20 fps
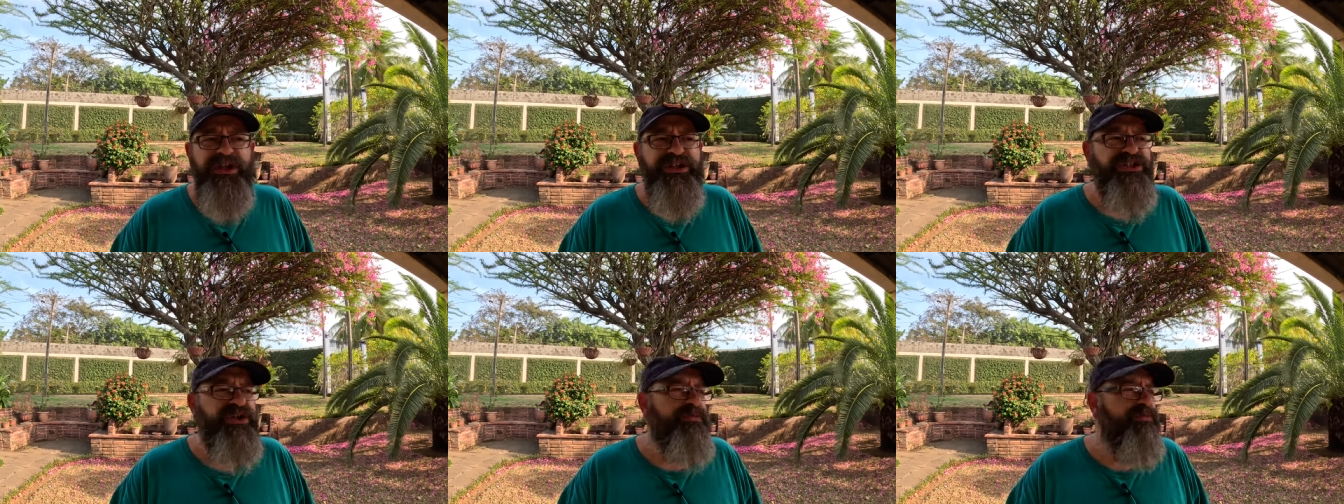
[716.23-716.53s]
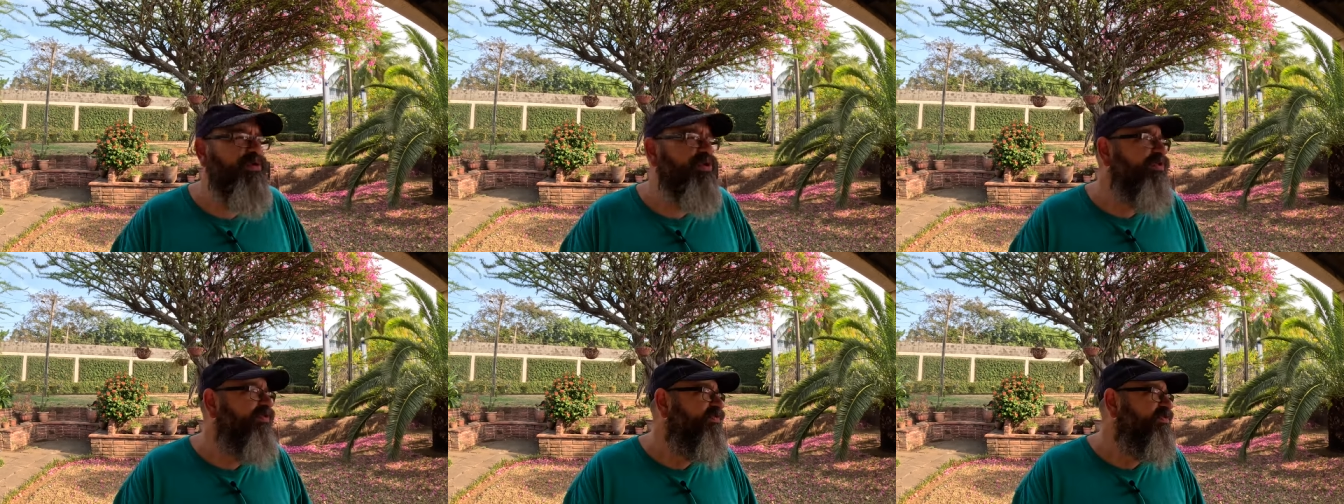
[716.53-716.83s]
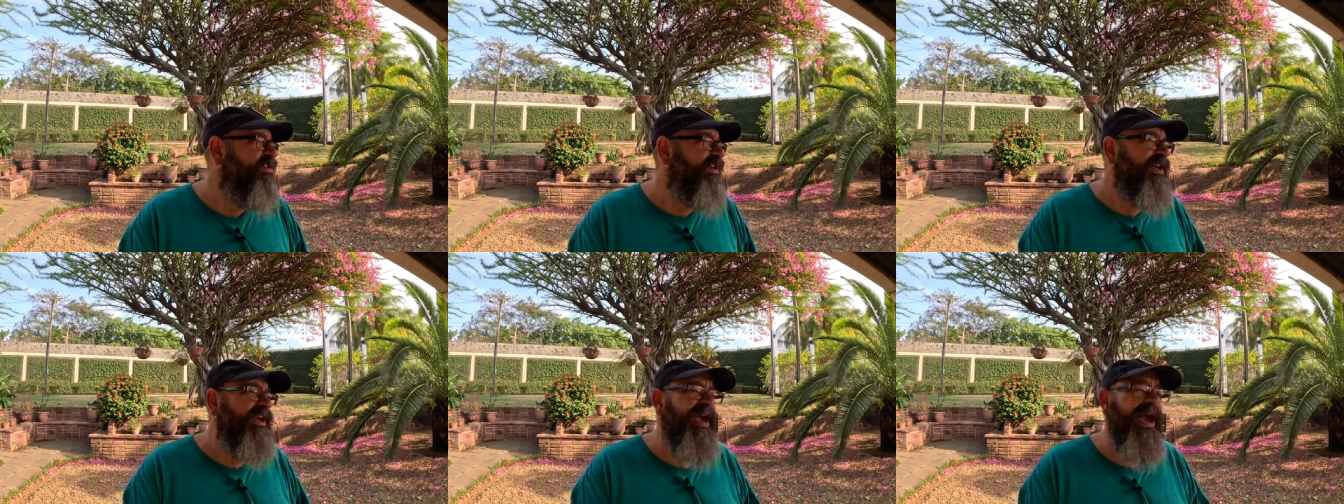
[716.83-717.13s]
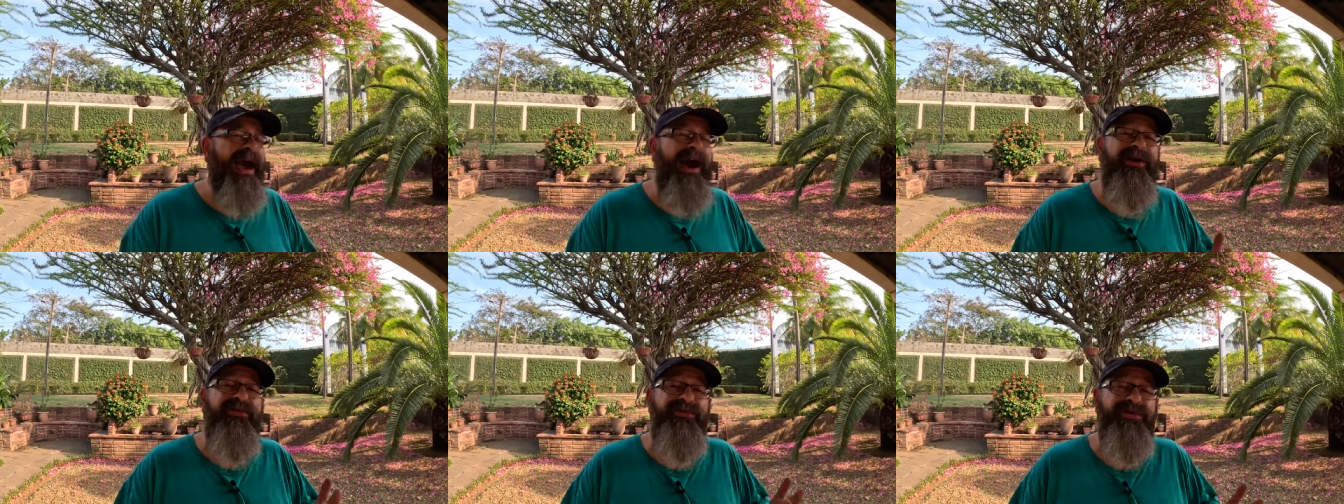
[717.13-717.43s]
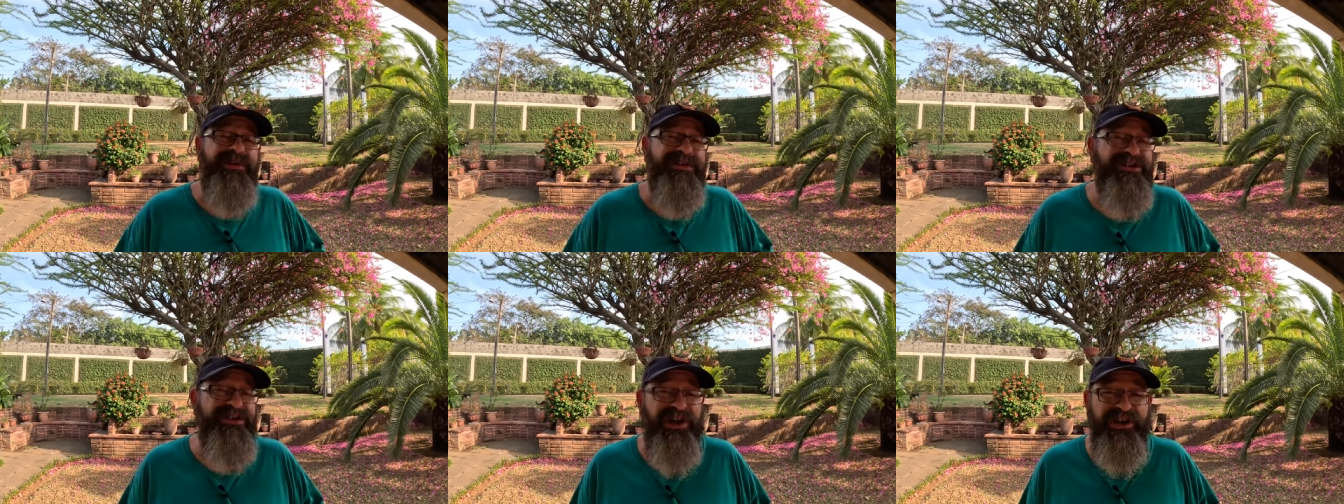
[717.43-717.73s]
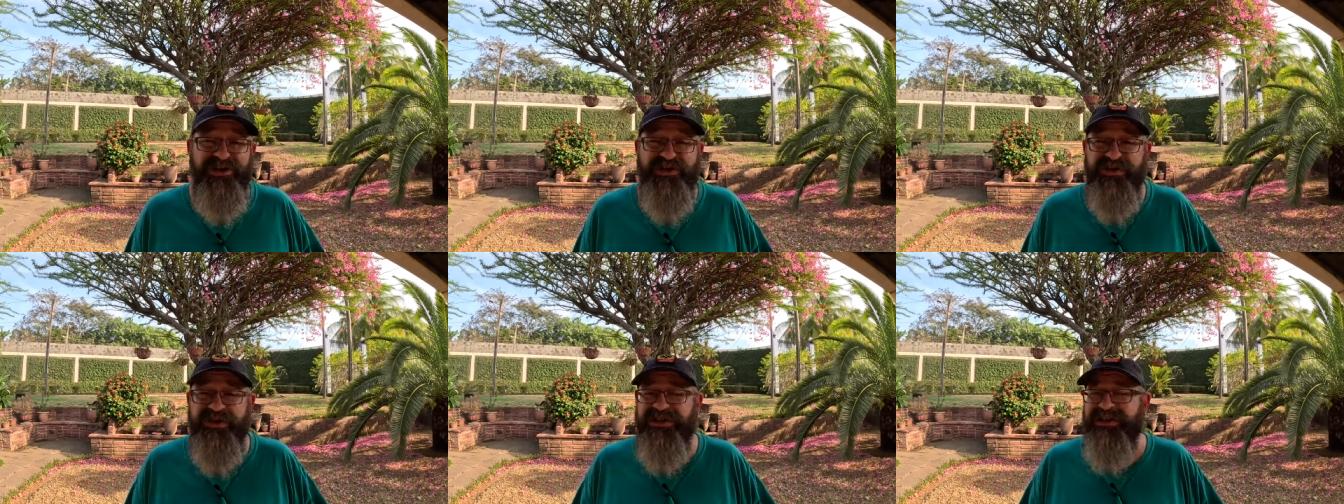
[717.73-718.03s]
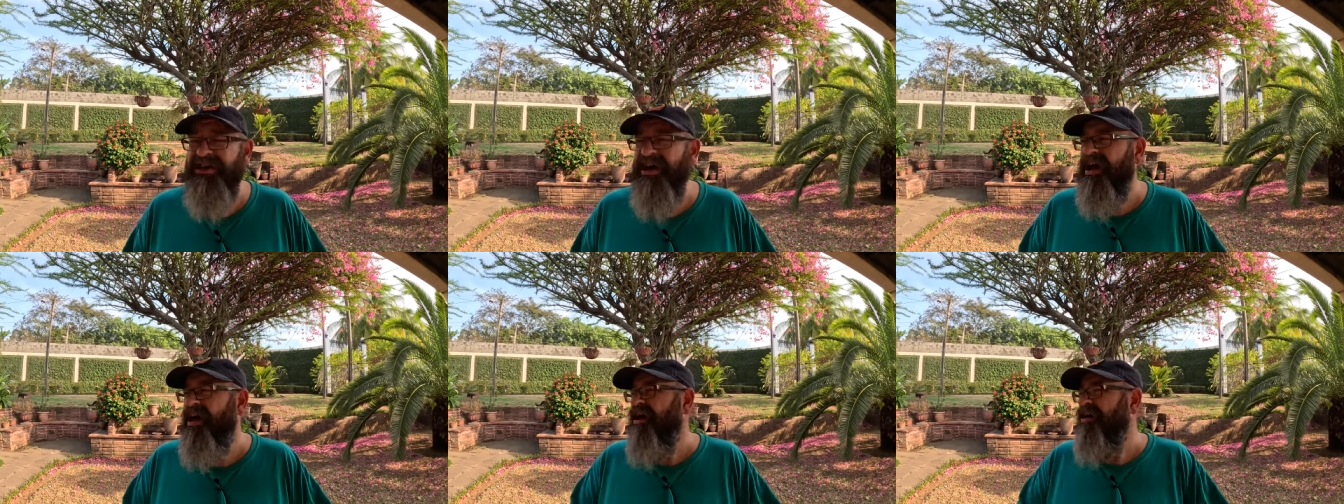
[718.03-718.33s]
to move to countless countries,